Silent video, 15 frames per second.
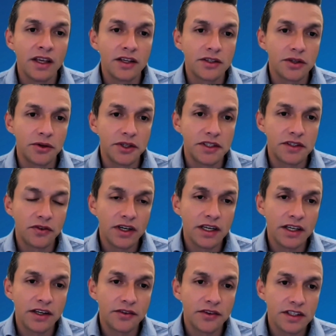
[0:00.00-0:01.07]
So it's really
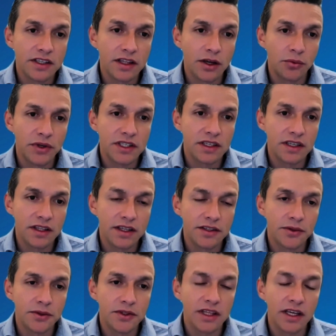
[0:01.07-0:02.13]
interesting that we see this
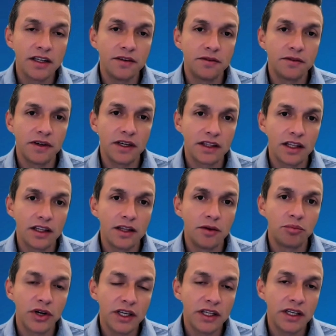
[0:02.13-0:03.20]
sustained effect that the
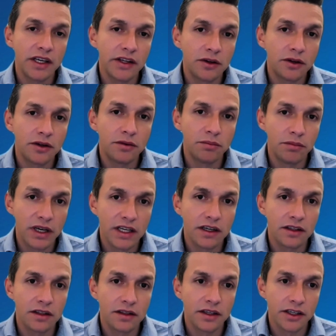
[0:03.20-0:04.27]
prenatal
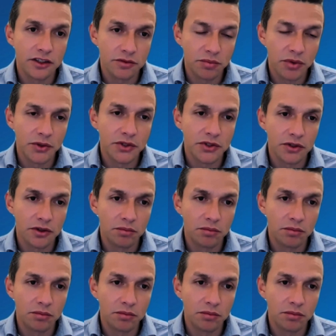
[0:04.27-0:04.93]
metal exposure,